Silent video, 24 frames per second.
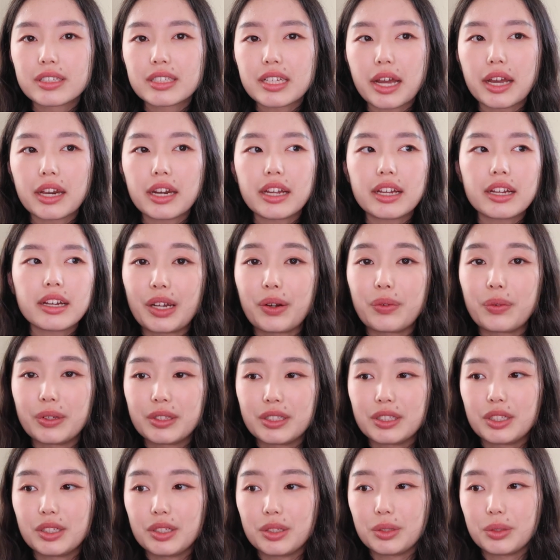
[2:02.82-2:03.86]
anxiety. So I
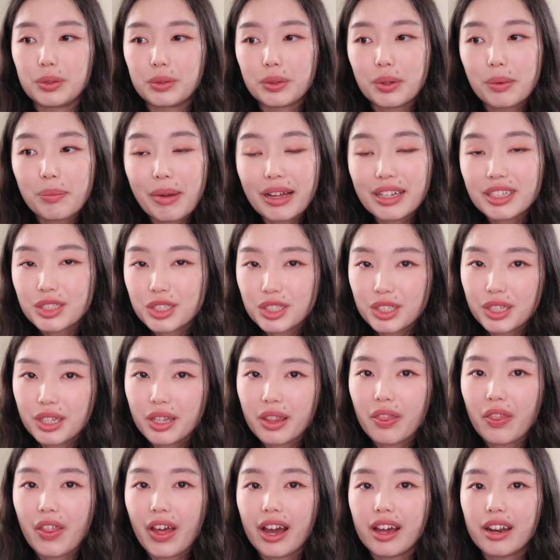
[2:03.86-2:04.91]
want to mention
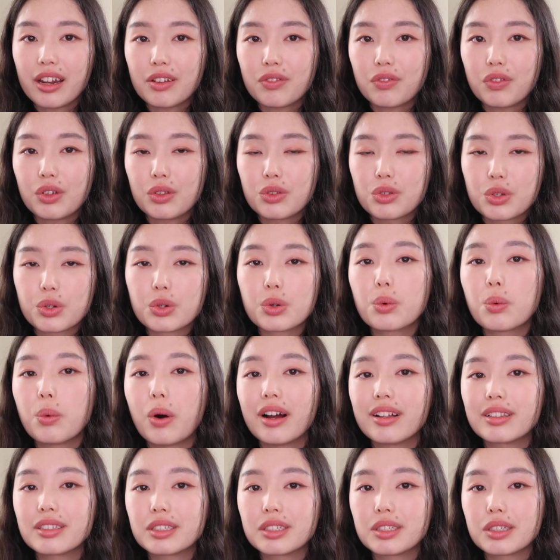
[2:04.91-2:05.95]
that if you do
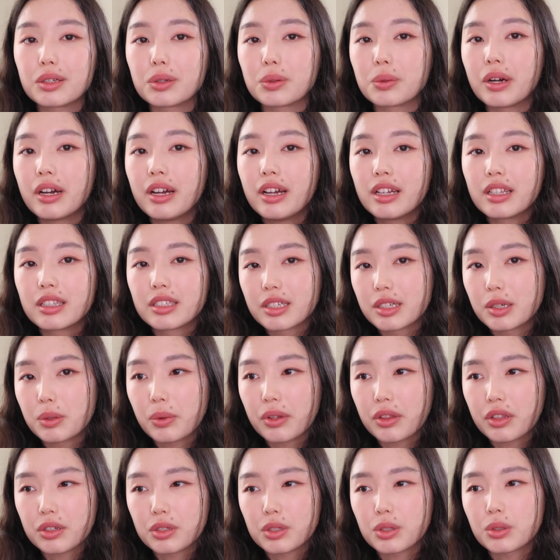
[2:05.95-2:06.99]
want to deal
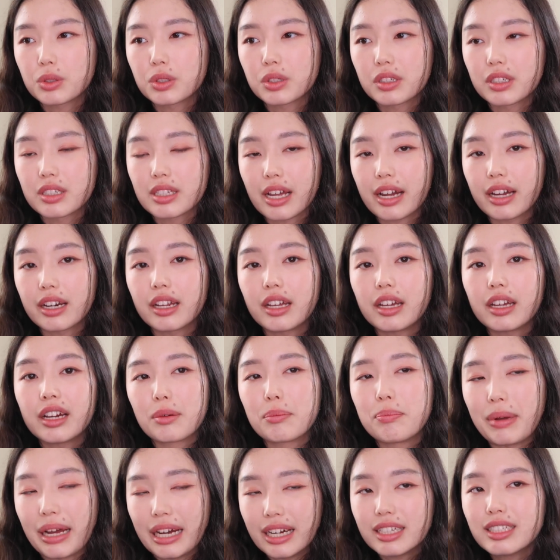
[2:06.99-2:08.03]
with your social anxiety, the
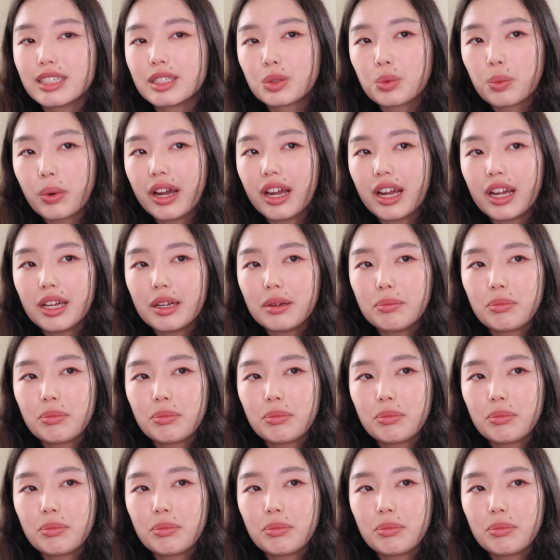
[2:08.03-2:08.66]
best way,